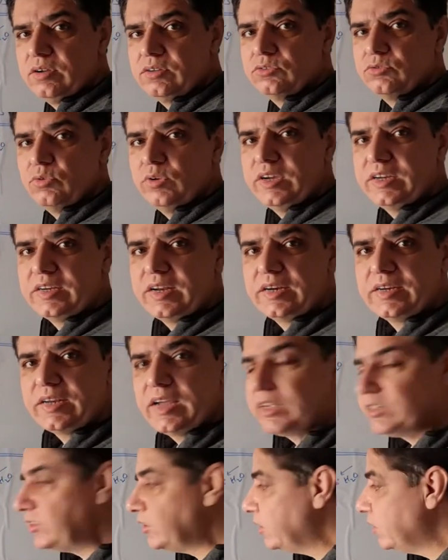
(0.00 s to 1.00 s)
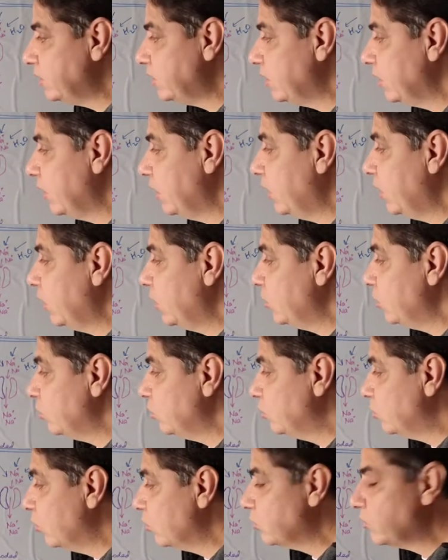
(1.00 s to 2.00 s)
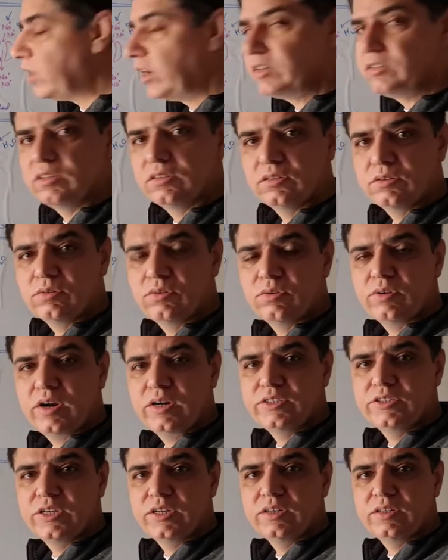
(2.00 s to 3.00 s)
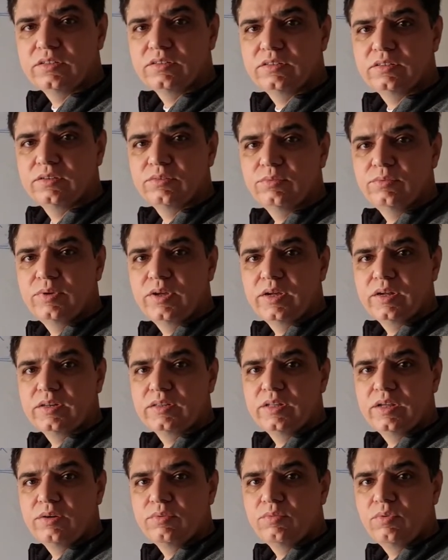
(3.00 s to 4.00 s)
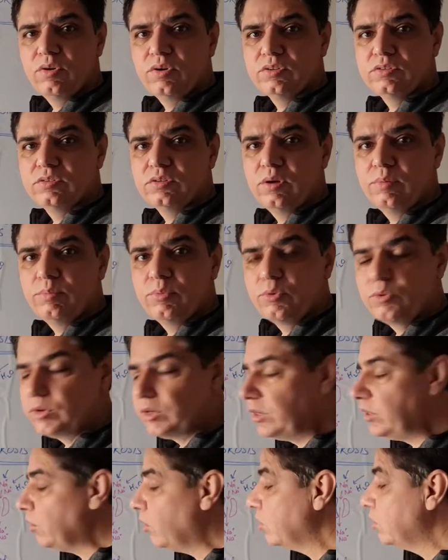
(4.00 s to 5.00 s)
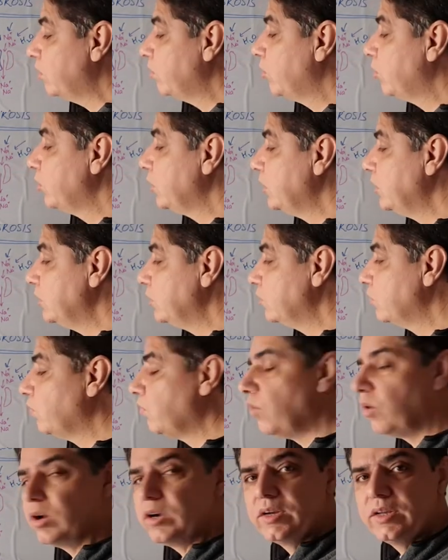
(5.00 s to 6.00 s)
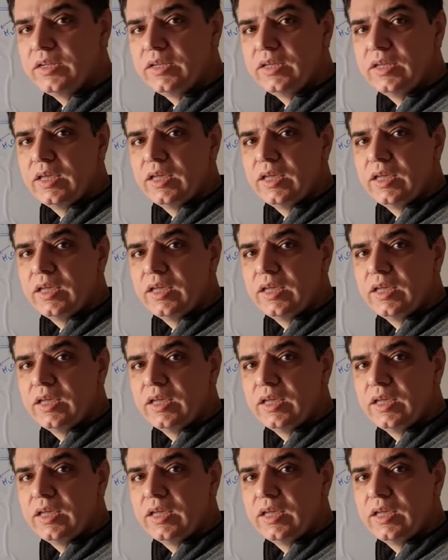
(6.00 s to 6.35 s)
So it attaches to those sites on the chloride channels where there was a protein or the protein is faulty